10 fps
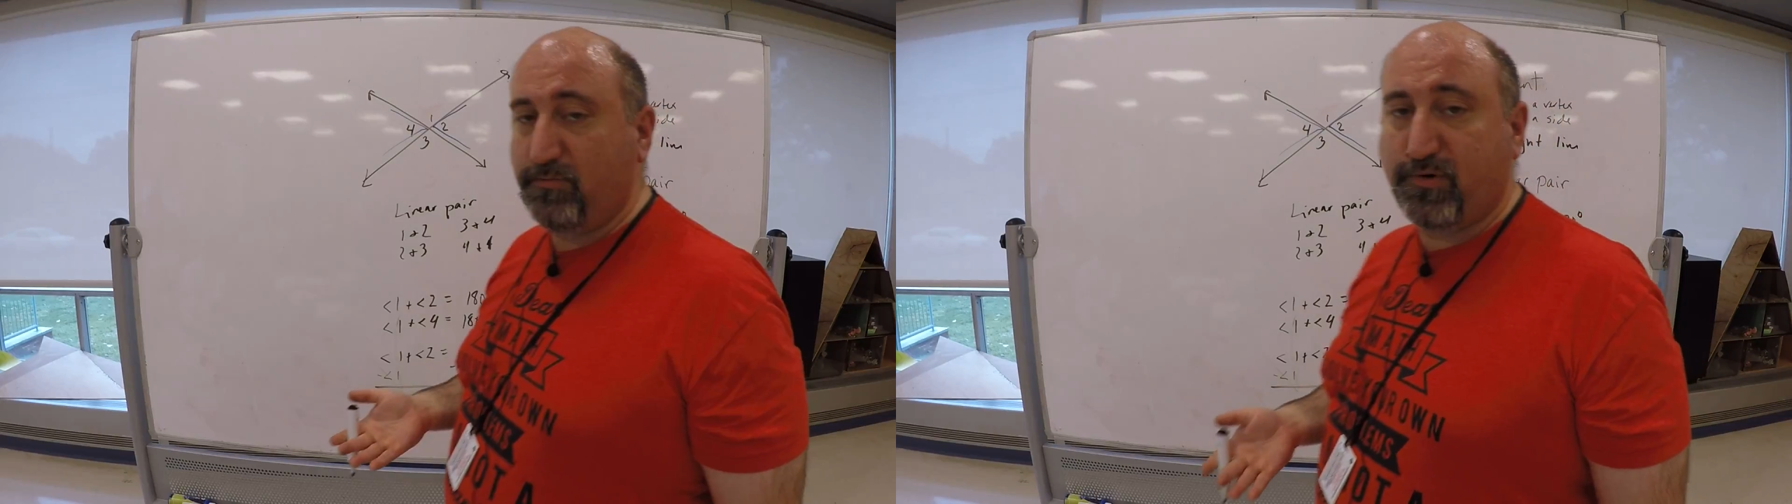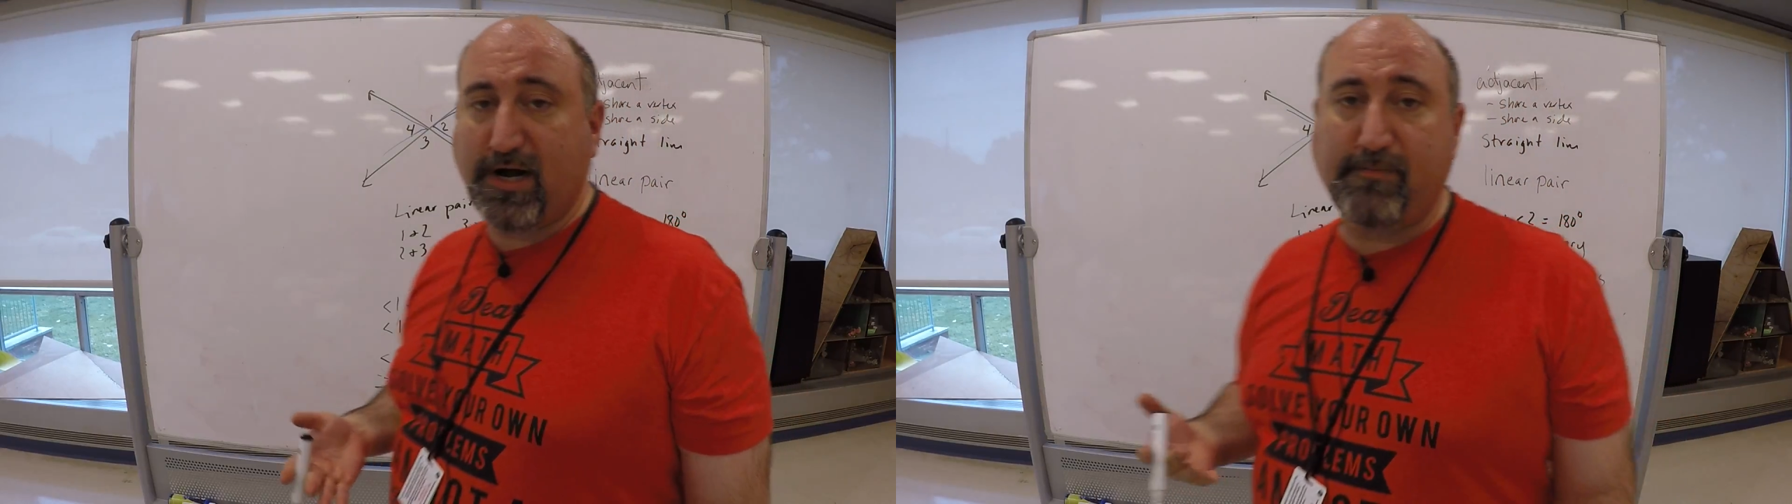
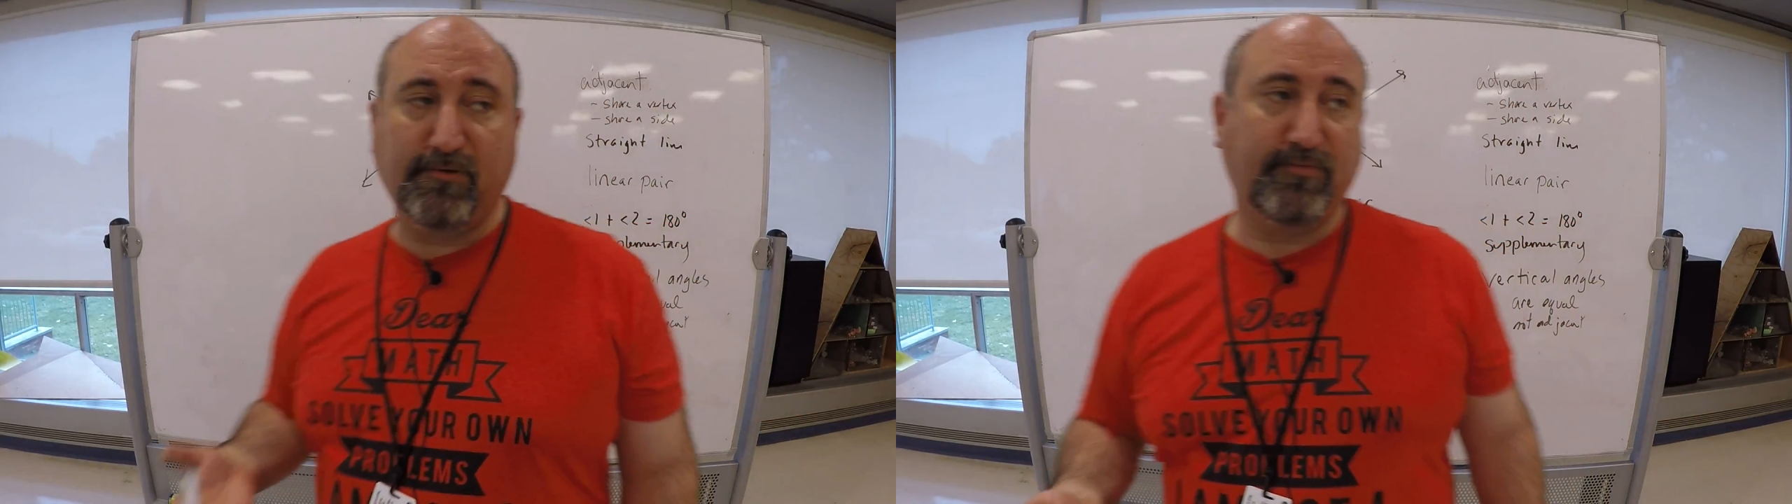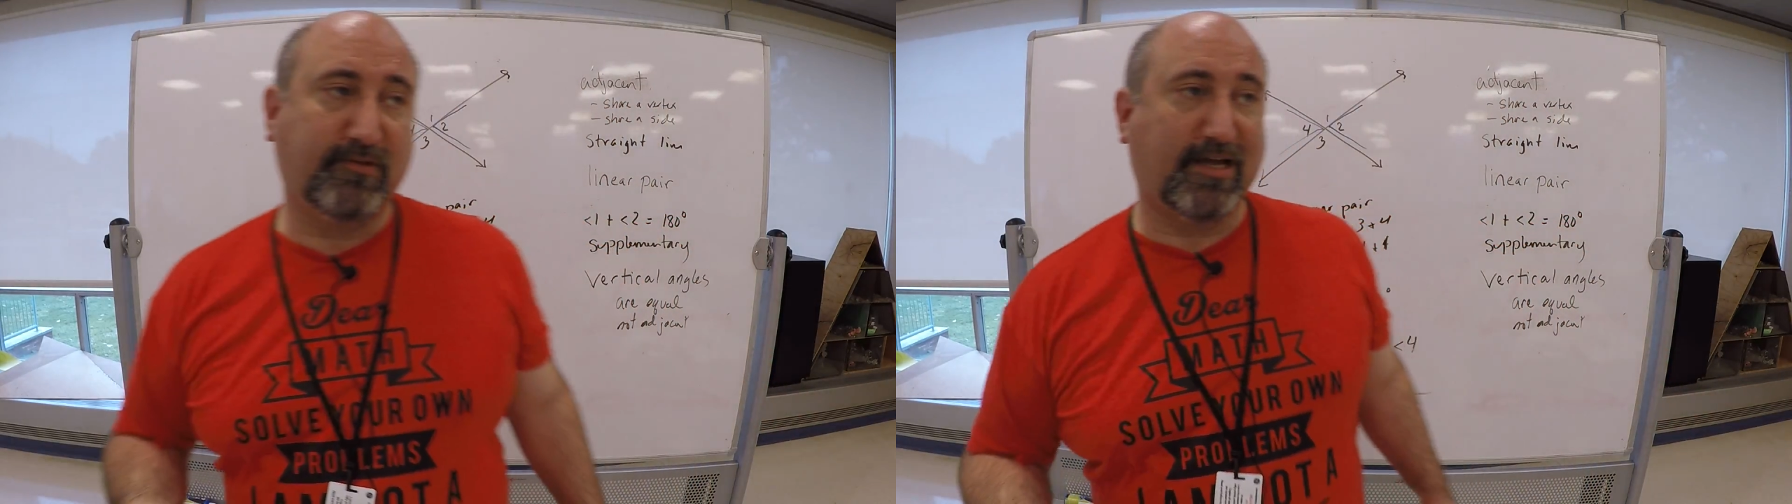
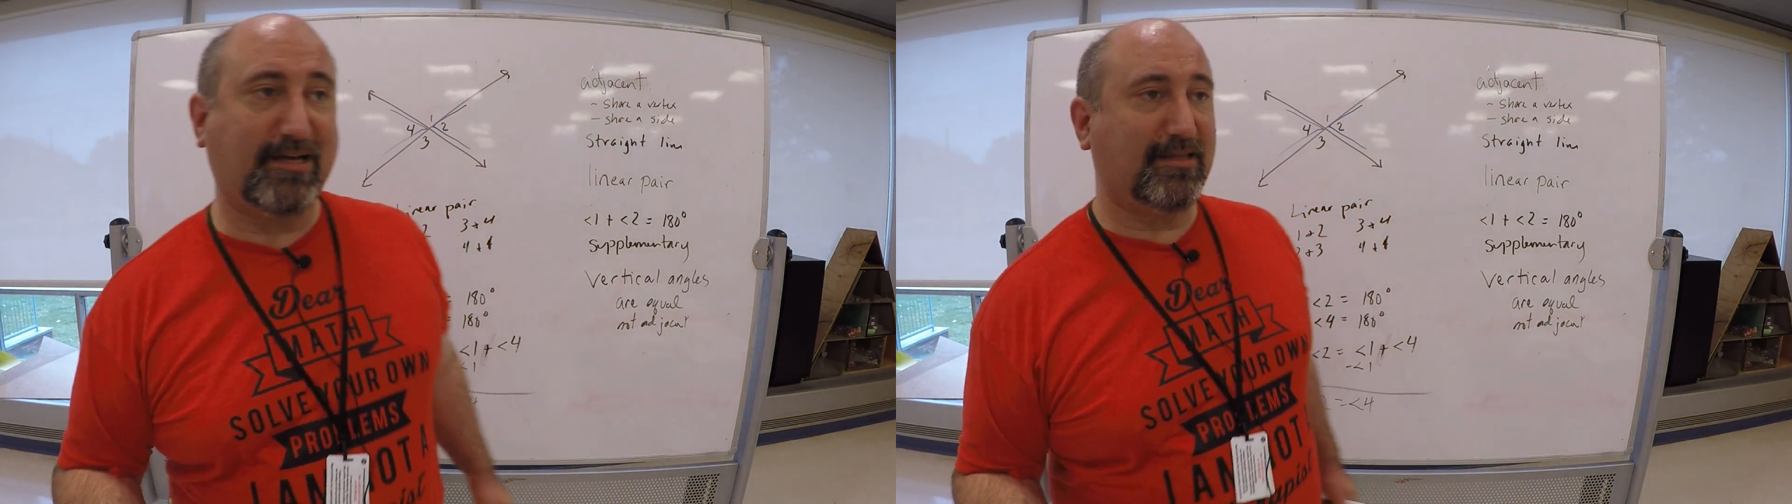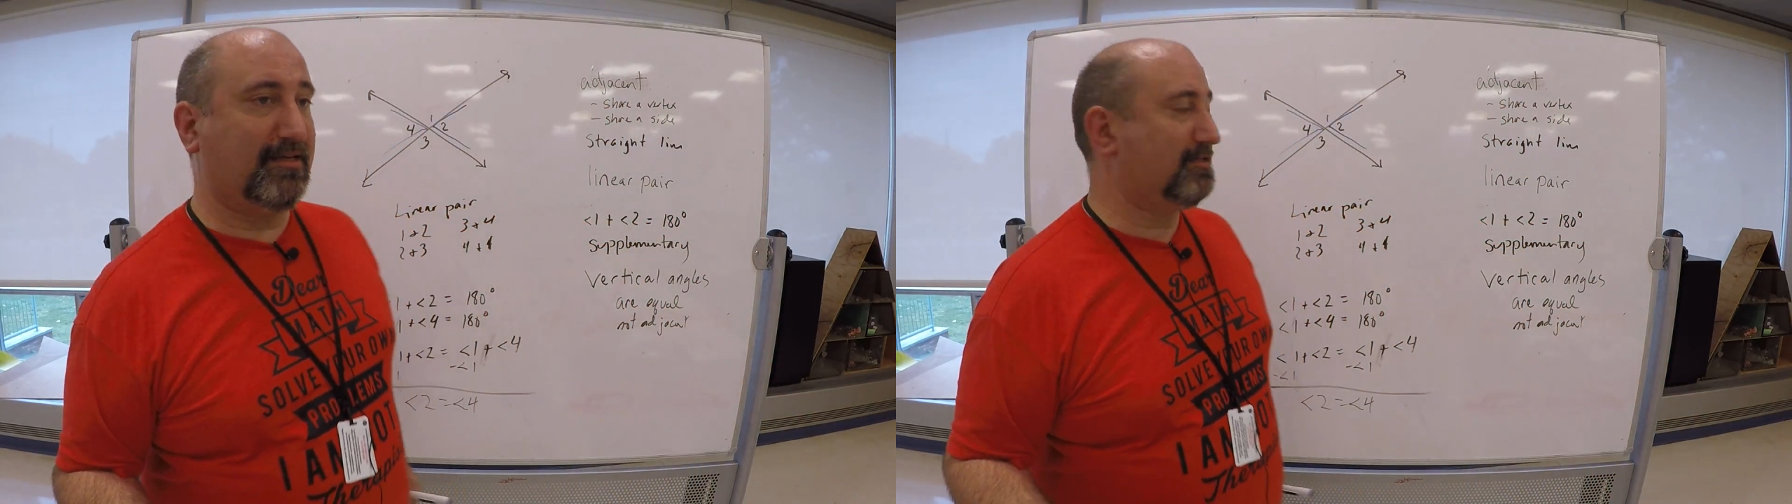problems
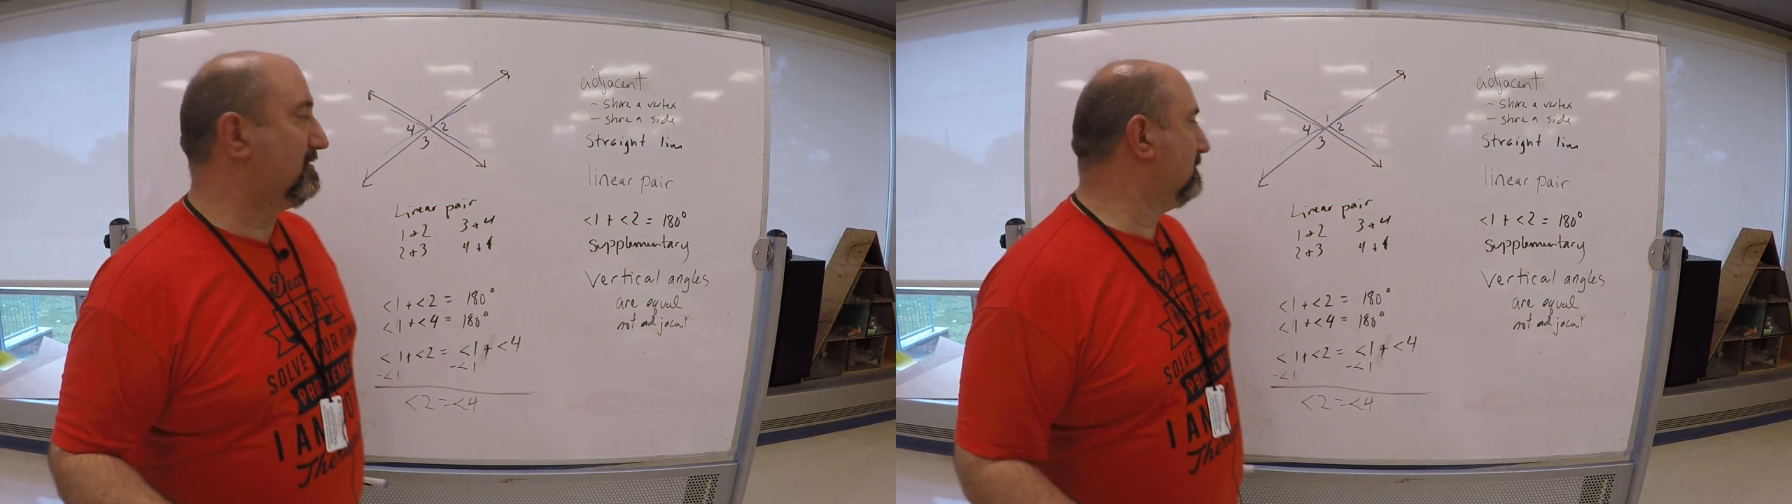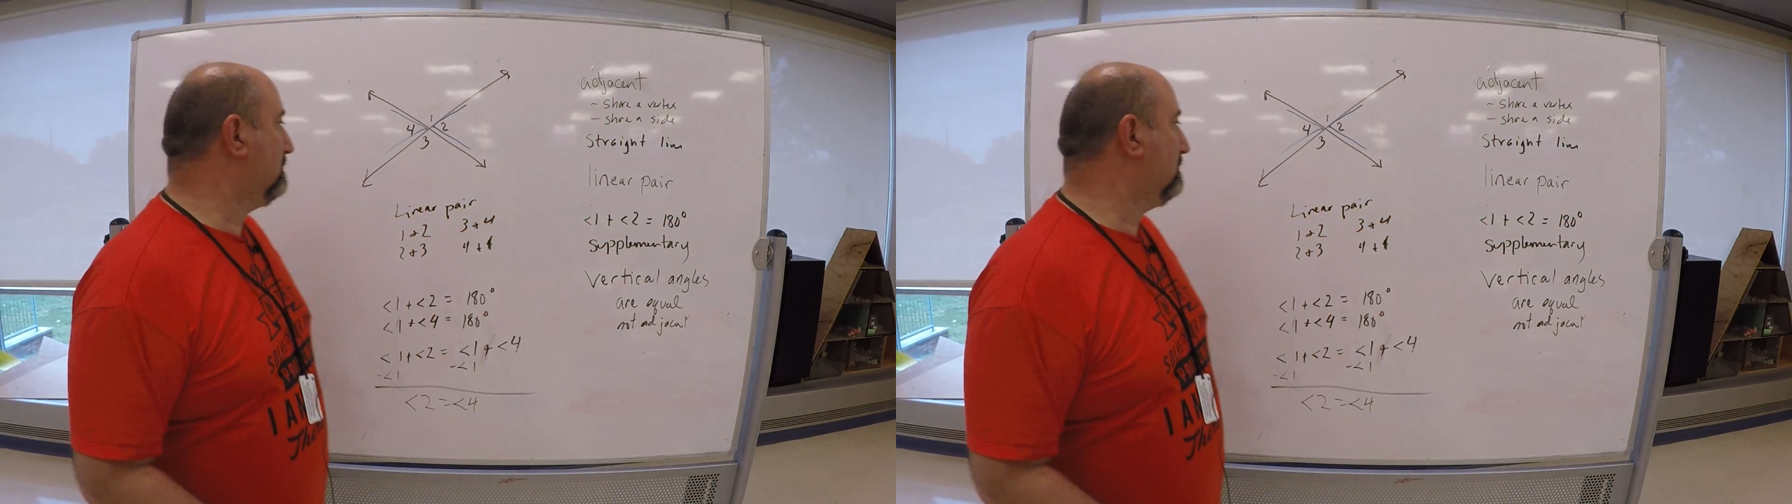like this.